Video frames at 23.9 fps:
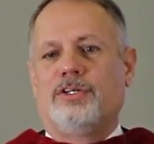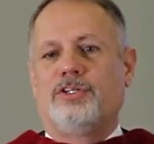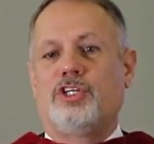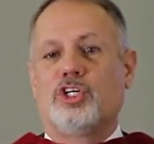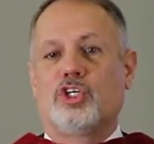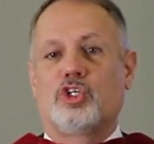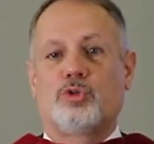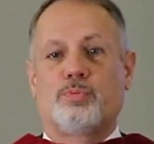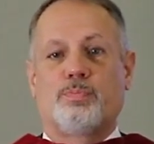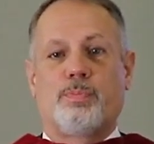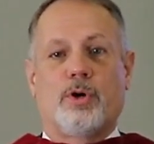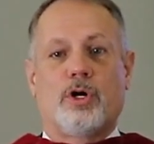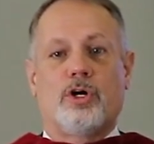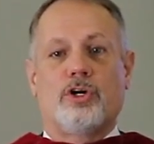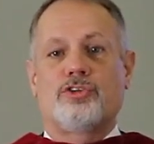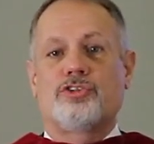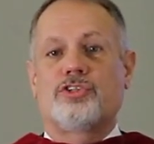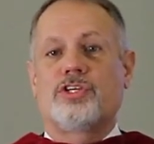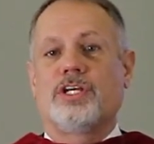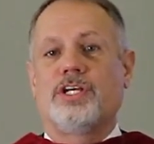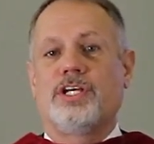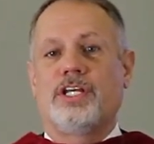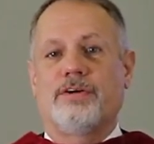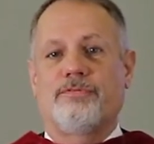
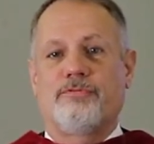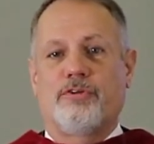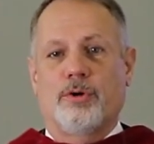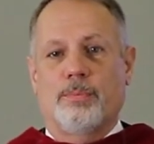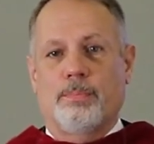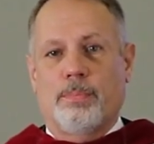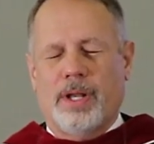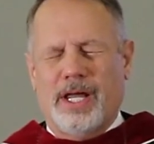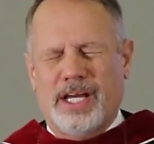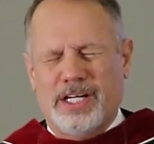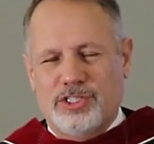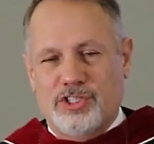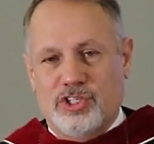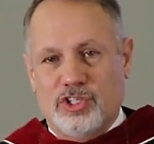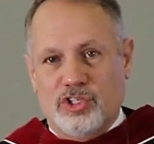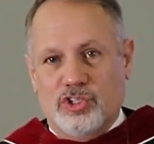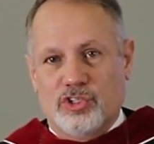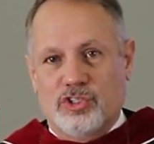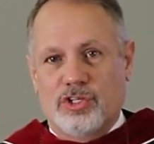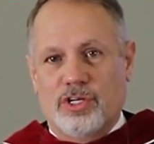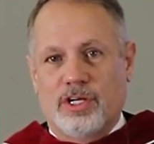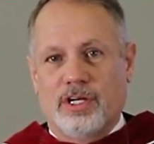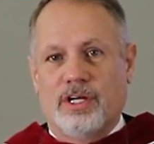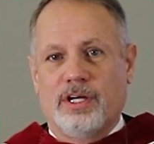dispersed in different
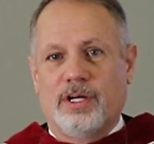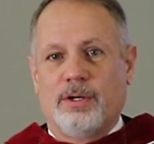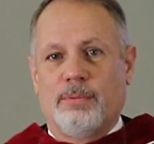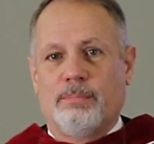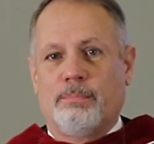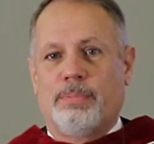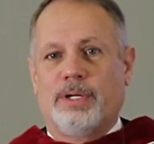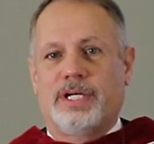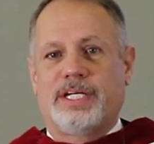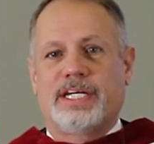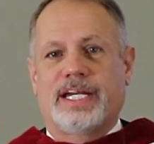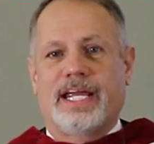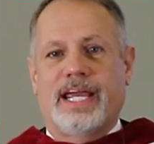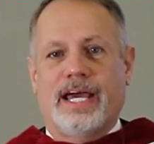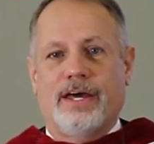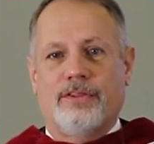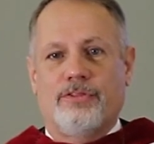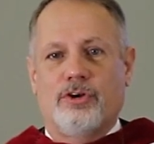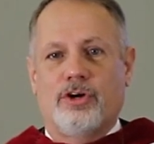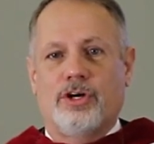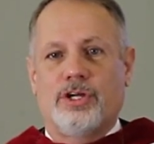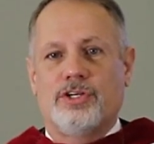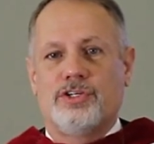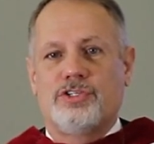places, but
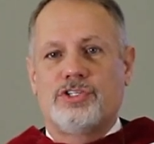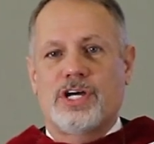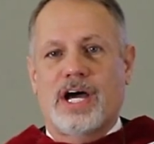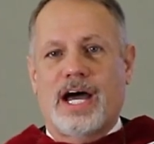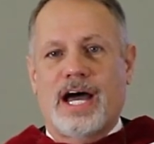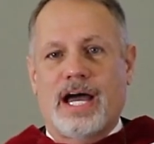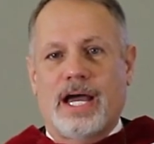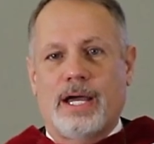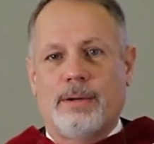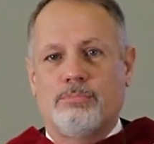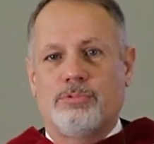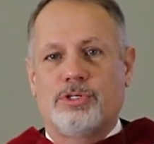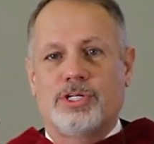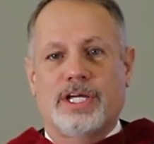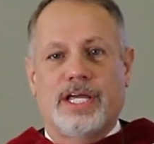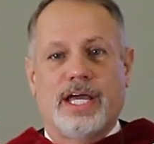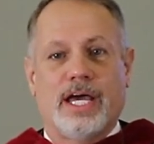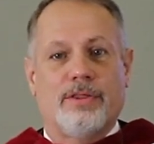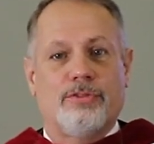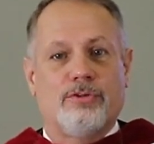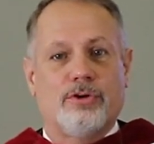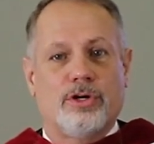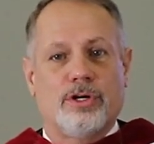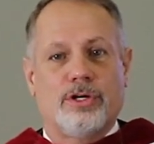together in time,
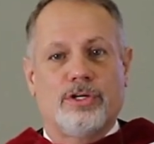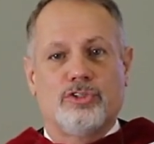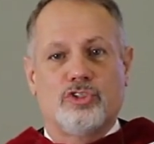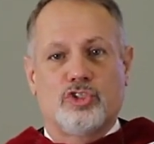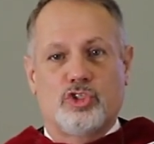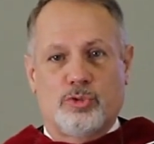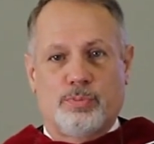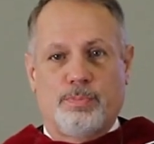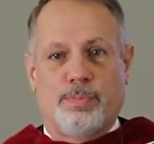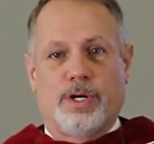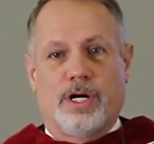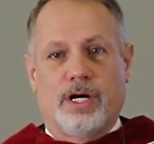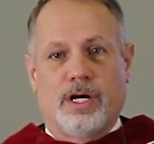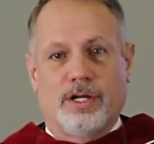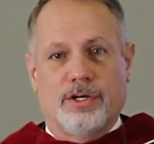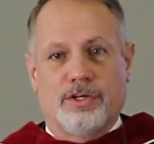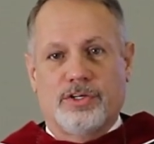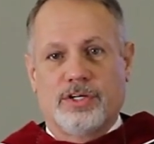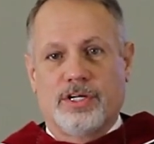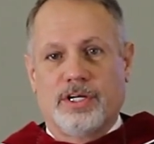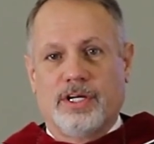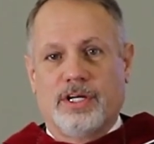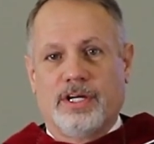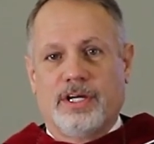together in
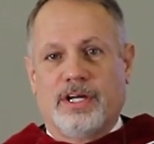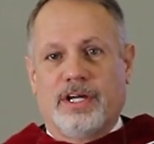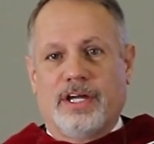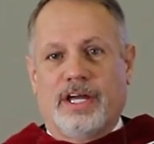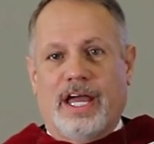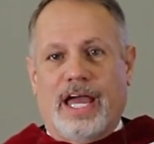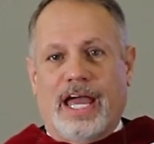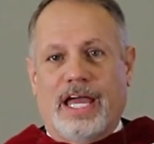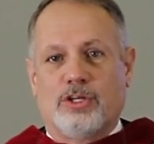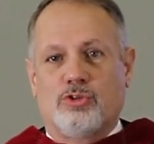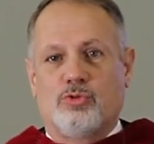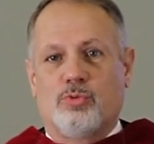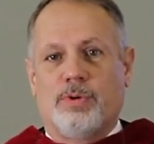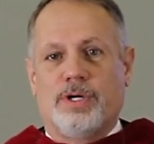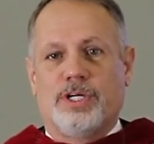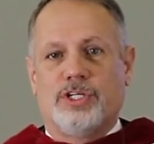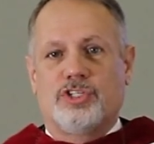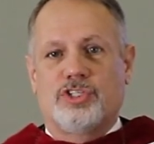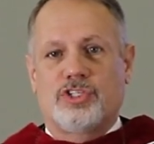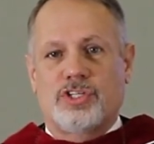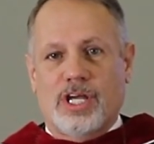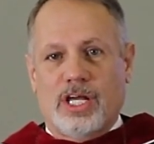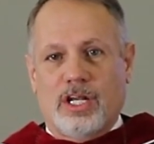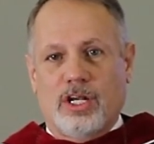spirit, as we
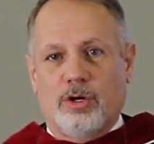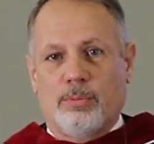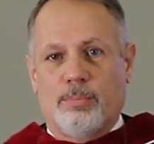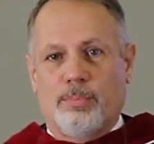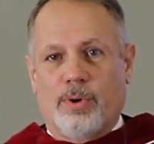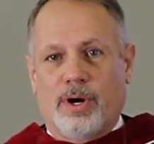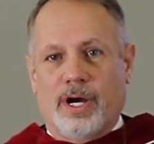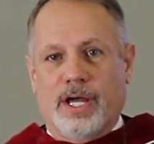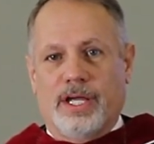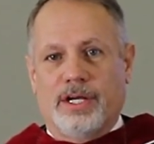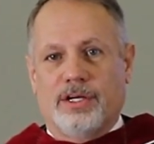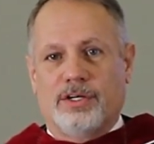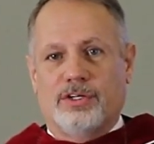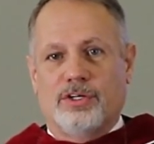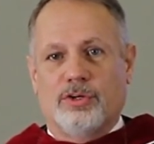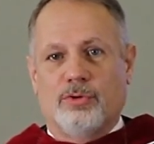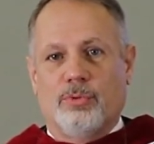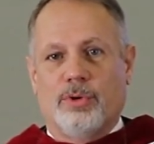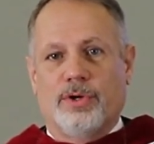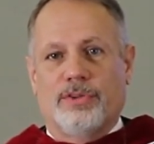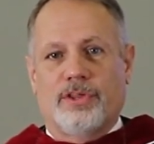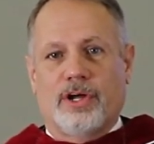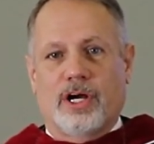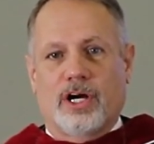
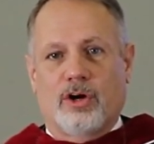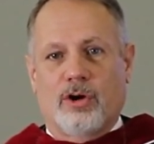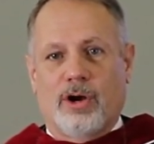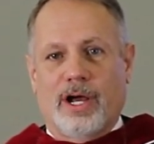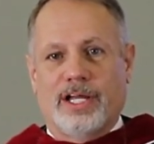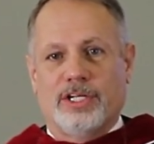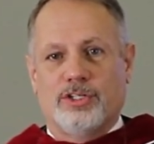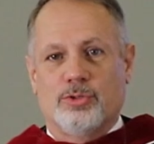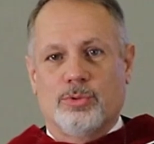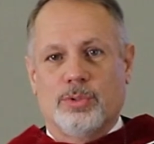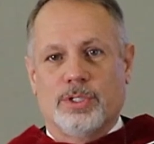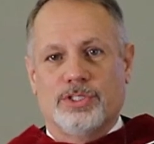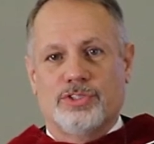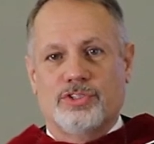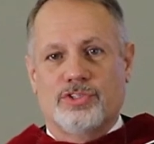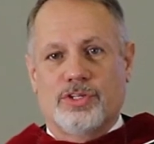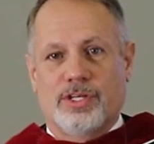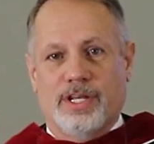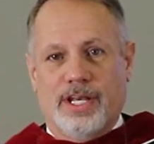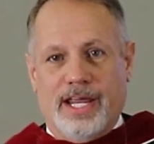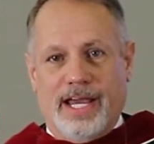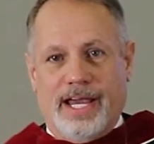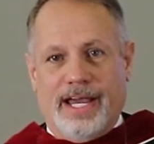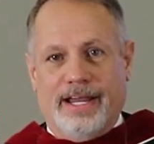celebrate with our graduates
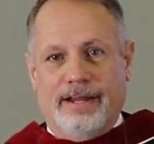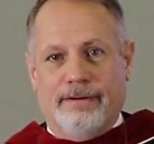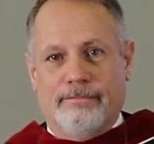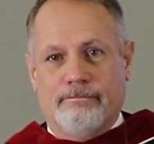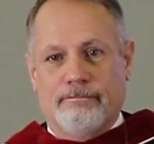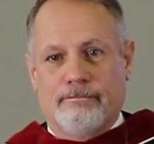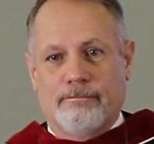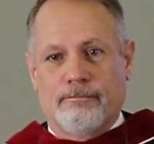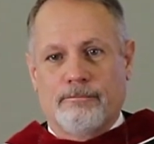today.